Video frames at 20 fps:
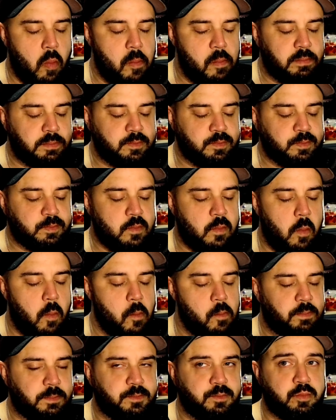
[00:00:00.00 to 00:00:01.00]
Mm,
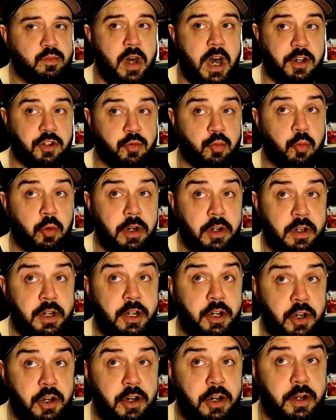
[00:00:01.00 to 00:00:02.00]
that's really
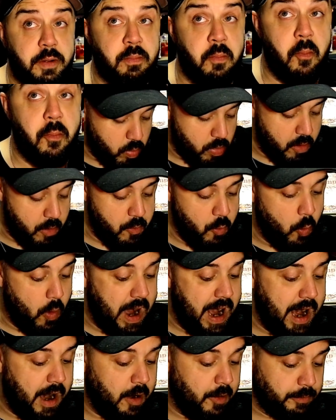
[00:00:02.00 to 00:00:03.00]
good.
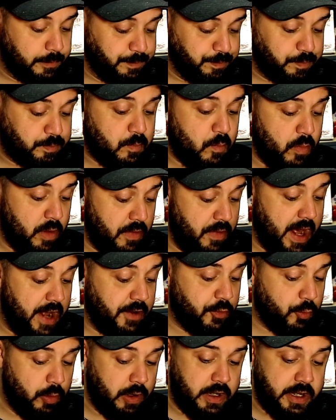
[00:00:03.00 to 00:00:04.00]
Wow.
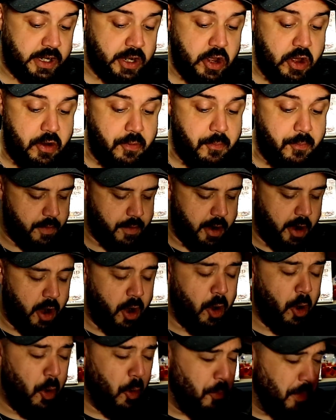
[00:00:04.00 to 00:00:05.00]
That's really good.
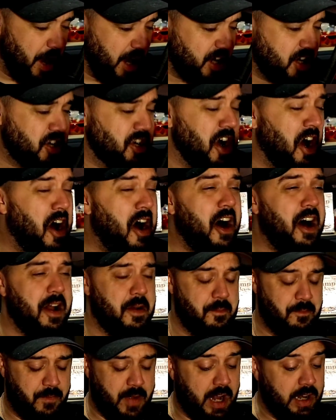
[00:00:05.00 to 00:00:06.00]
Oh my God.
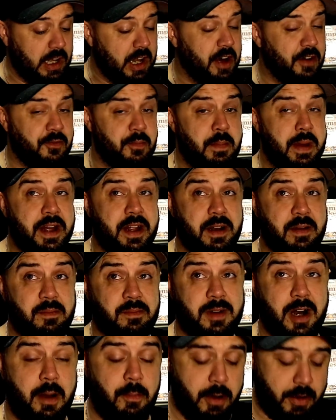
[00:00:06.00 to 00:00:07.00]
I love mint.
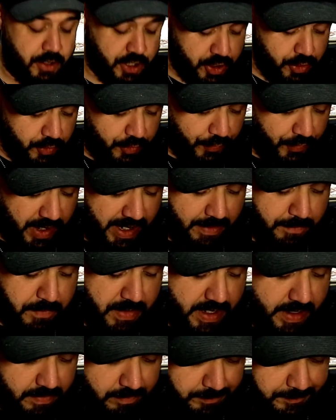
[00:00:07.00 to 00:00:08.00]
I'm a huge fan of
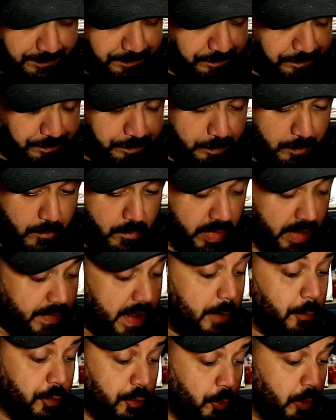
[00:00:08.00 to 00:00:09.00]
mint. That
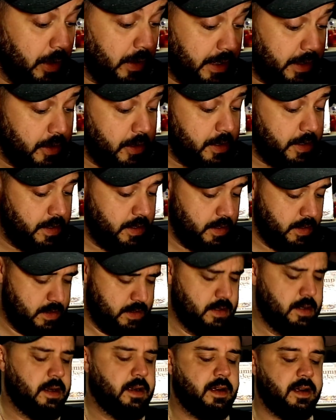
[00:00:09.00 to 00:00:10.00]
was really good.
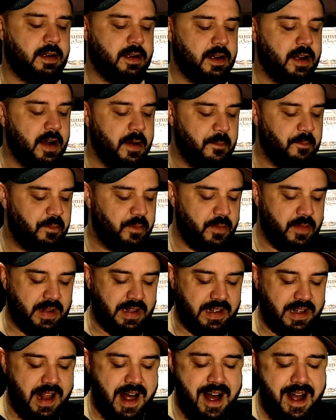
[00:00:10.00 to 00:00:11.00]

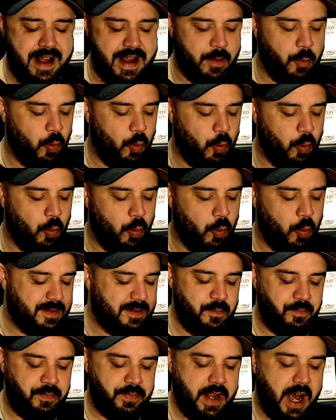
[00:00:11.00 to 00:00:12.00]
Lion. What?
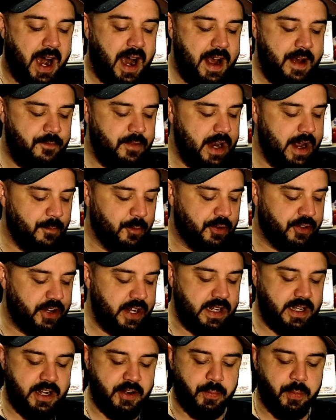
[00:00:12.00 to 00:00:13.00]
I have never seen
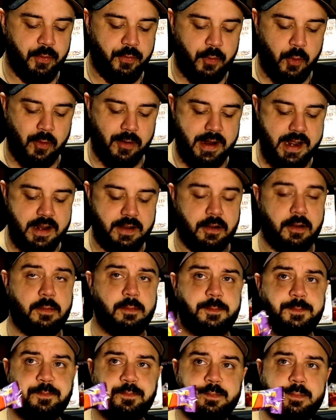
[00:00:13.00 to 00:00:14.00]
this before either.
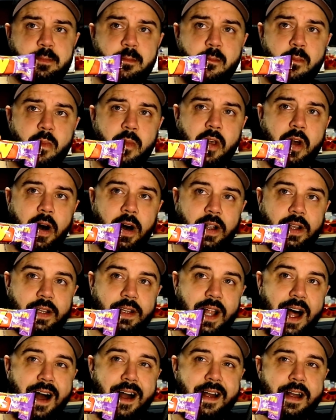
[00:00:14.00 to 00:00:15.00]
A
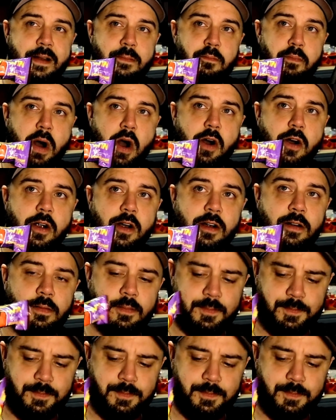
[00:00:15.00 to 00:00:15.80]
lion bar.